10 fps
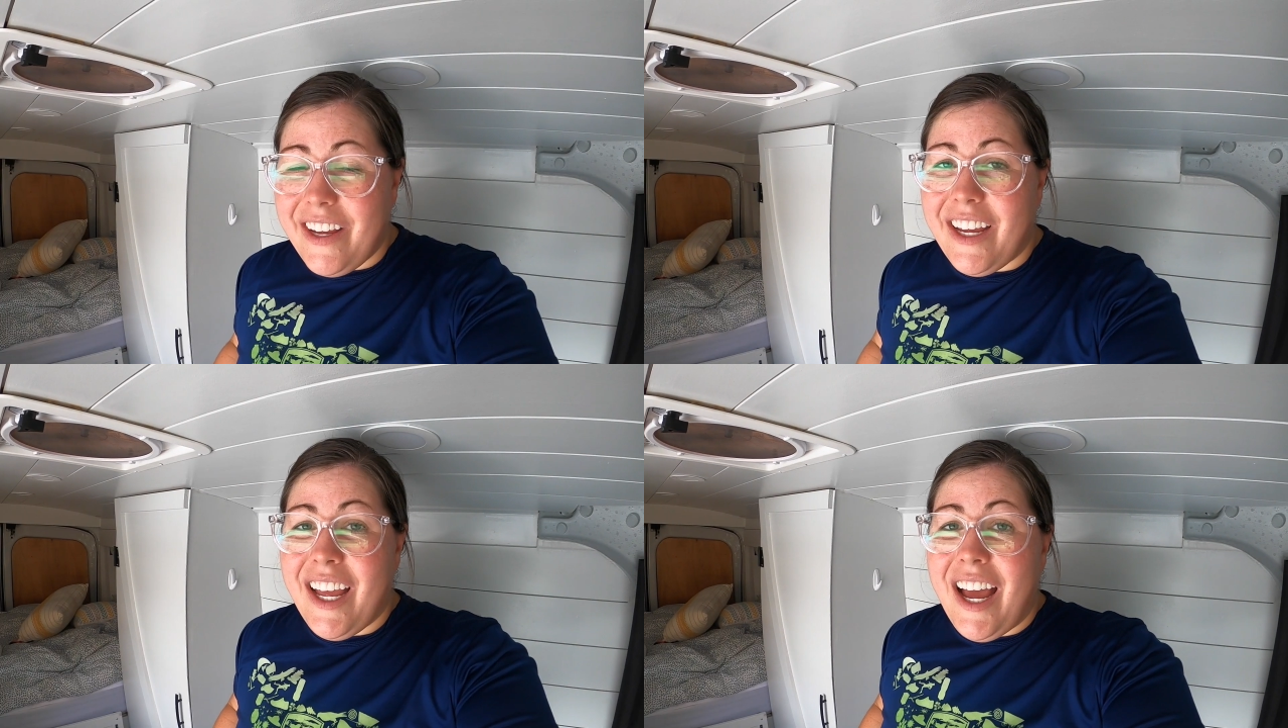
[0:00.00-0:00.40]

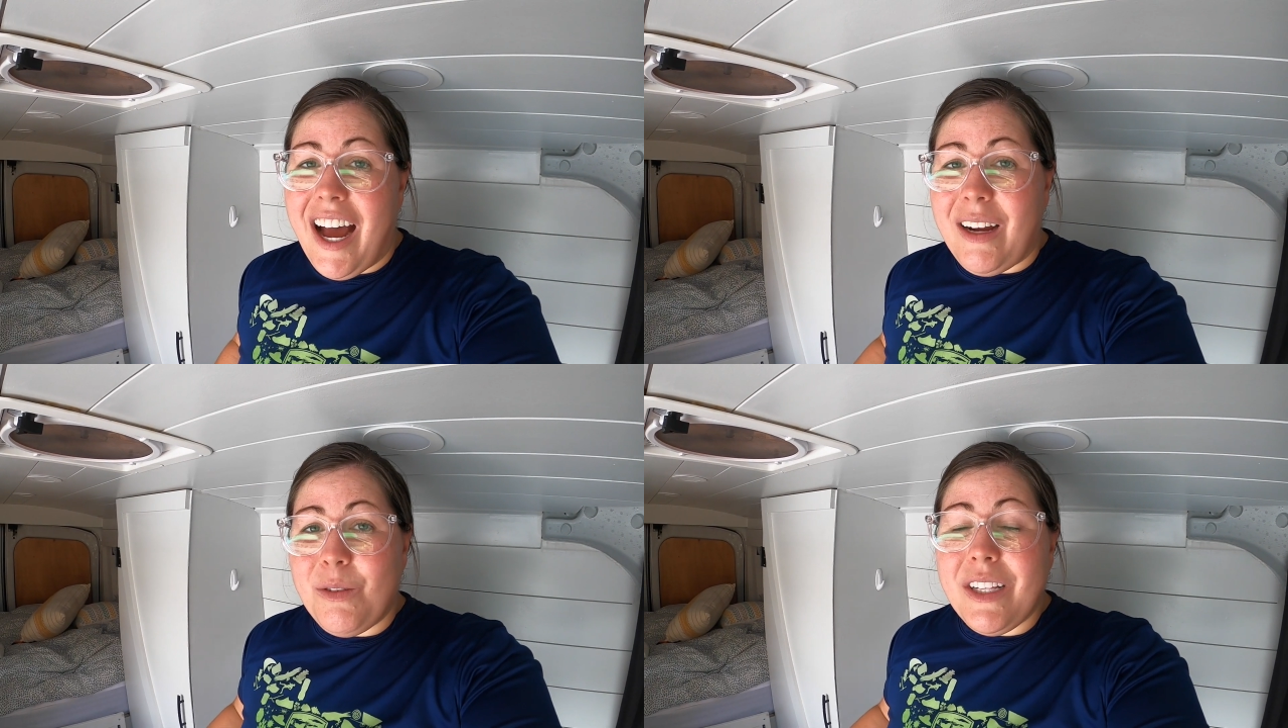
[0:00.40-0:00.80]
it,
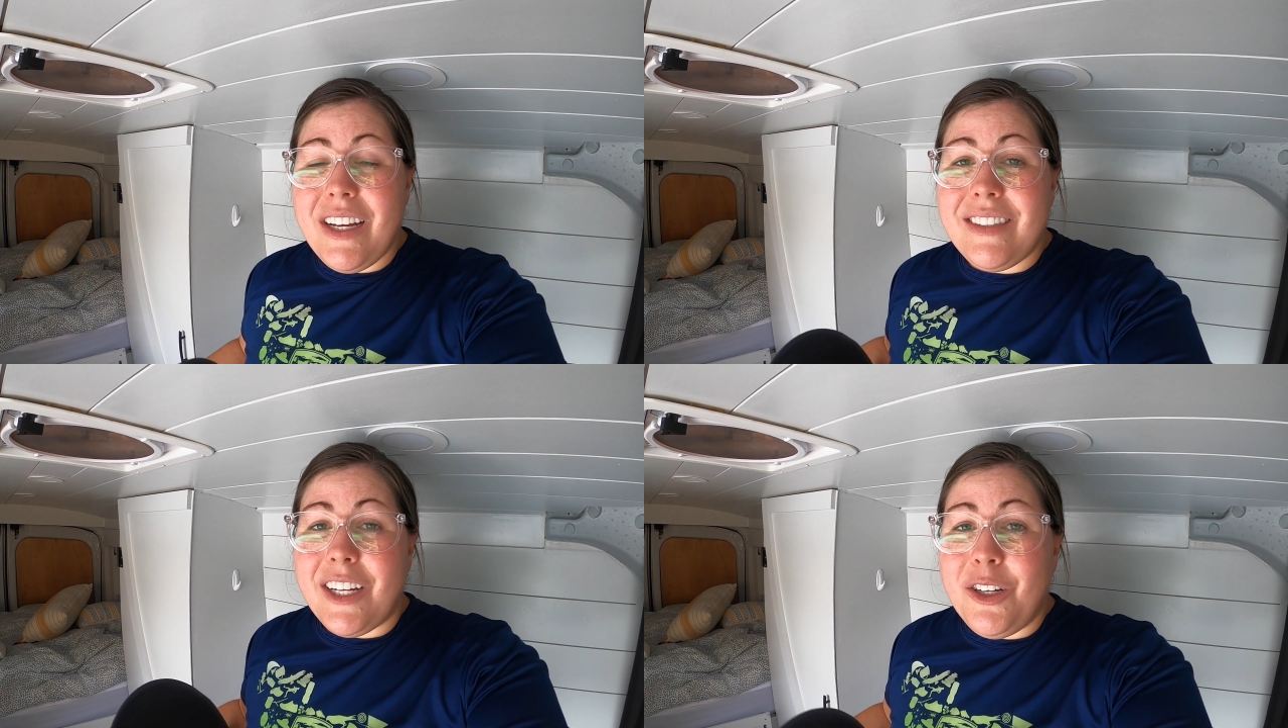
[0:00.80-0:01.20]
I
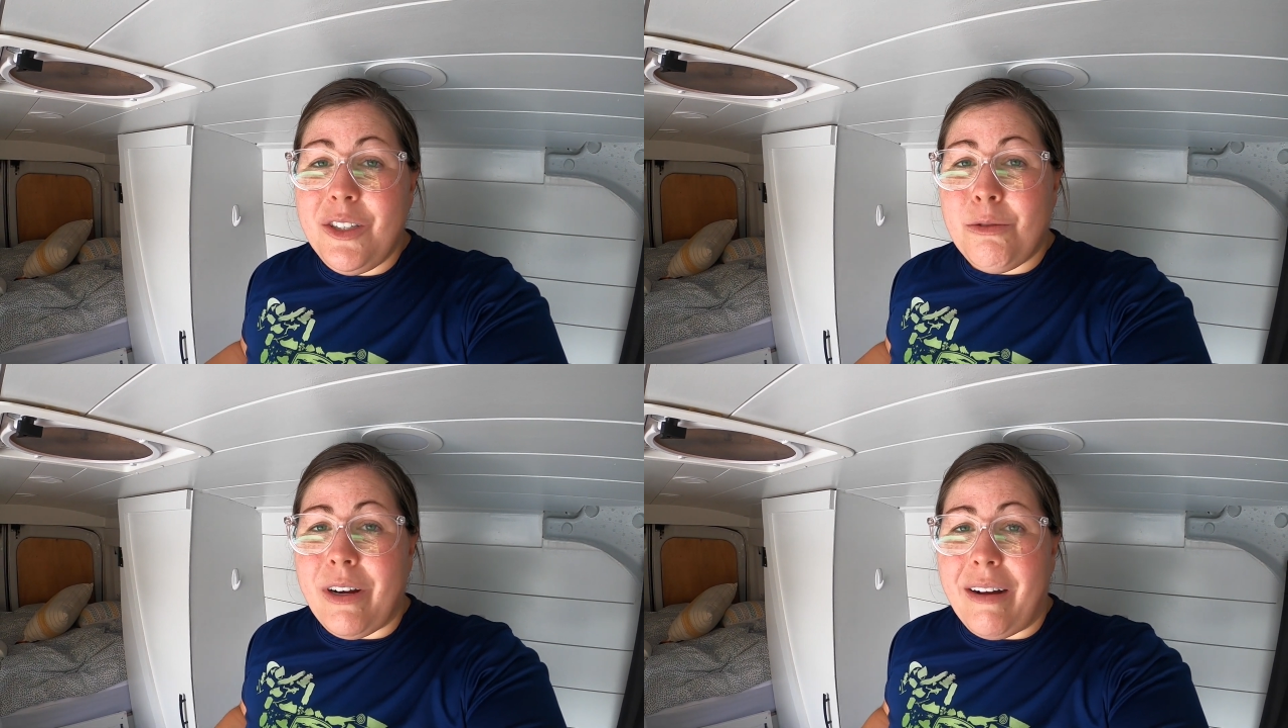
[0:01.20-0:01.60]
realized I
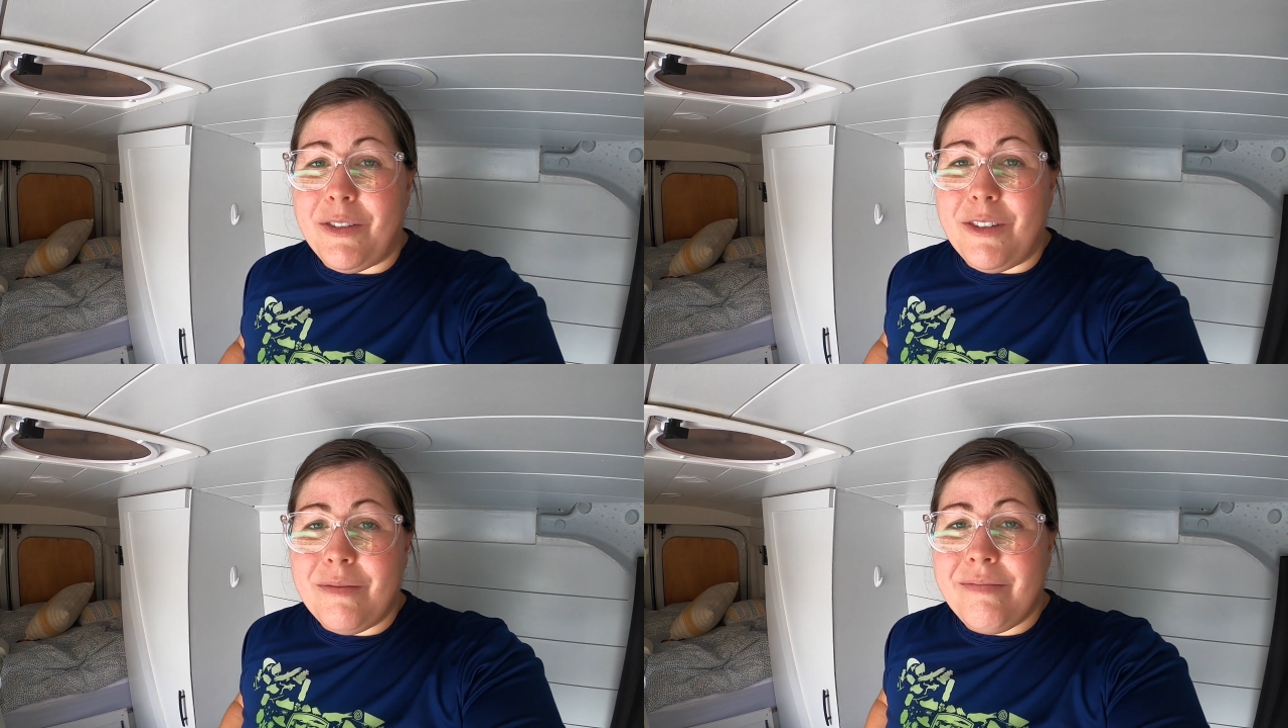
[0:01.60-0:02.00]
could
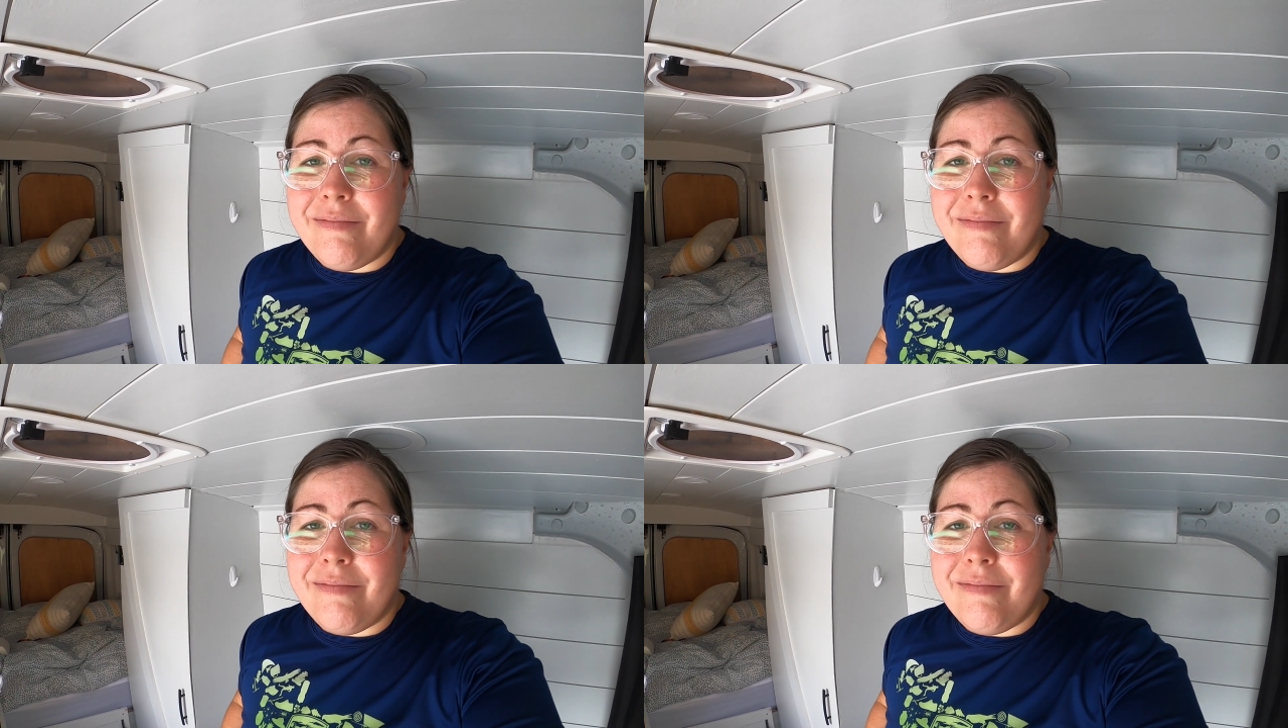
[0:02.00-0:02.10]
travel.